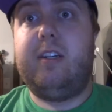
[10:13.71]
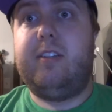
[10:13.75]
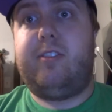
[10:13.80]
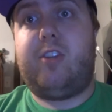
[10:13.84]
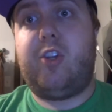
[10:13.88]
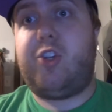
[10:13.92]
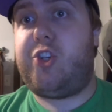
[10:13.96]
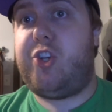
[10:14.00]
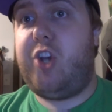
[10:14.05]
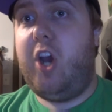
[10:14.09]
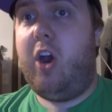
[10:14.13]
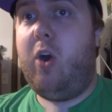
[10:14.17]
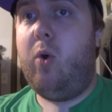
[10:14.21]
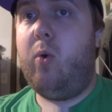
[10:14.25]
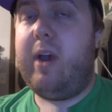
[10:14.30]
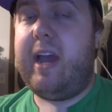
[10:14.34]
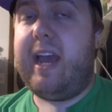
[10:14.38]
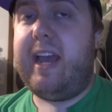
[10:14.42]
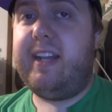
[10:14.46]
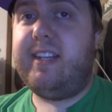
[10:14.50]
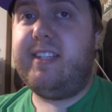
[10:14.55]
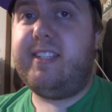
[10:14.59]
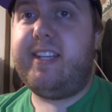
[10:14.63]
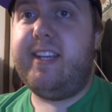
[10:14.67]
the show
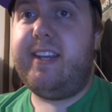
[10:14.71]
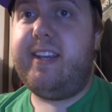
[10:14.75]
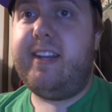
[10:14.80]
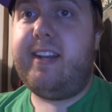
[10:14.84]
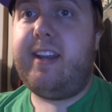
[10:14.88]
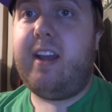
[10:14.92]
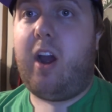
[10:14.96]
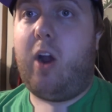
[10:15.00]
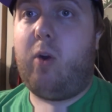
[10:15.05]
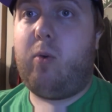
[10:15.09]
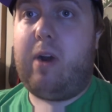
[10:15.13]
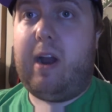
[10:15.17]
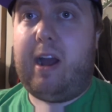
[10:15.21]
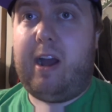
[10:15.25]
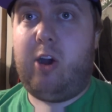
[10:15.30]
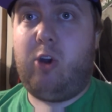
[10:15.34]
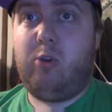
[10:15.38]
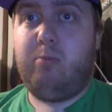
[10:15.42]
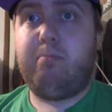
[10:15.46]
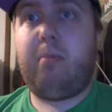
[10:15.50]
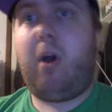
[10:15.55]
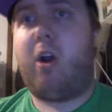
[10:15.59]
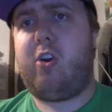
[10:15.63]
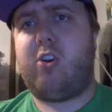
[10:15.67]
ended
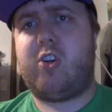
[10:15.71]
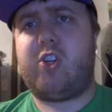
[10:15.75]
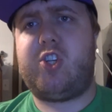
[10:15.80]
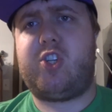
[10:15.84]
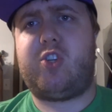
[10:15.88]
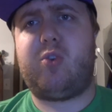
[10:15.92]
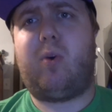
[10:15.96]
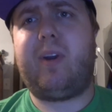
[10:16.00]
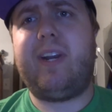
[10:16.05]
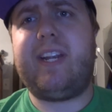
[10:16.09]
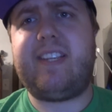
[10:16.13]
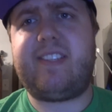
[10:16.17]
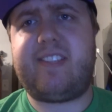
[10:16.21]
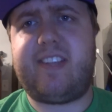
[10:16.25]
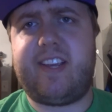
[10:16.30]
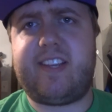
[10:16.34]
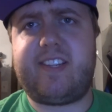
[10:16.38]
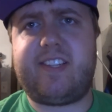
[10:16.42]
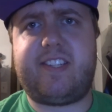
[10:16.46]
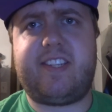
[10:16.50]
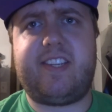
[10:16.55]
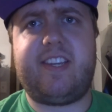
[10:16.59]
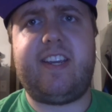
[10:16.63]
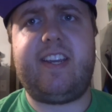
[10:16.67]
around March
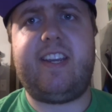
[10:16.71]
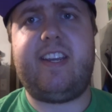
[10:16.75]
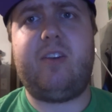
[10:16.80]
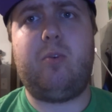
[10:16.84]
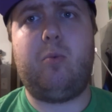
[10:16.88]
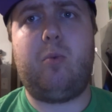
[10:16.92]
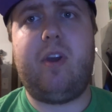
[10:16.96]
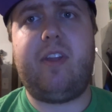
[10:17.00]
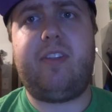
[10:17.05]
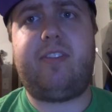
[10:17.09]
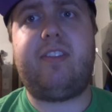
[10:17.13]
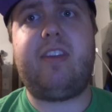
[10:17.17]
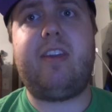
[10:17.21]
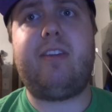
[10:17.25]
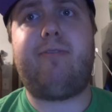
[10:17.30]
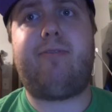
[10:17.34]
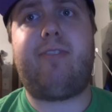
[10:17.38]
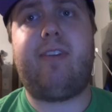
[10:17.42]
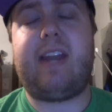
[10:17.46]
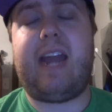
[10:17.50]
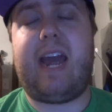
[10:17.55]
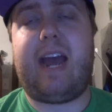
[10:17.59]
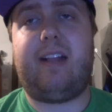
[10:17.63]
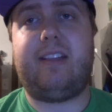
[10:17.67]
2016 with the
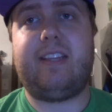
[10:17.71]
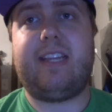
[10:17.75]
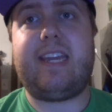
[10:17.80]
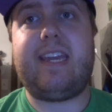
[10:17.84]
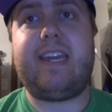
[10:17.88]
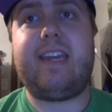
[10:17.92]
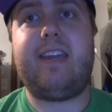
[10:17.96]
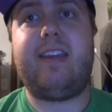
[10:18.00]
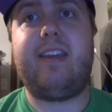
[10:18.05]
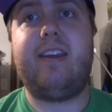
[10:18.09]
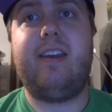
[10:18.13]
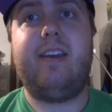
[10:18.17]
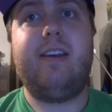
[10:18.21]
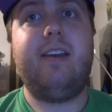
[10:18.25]
finale,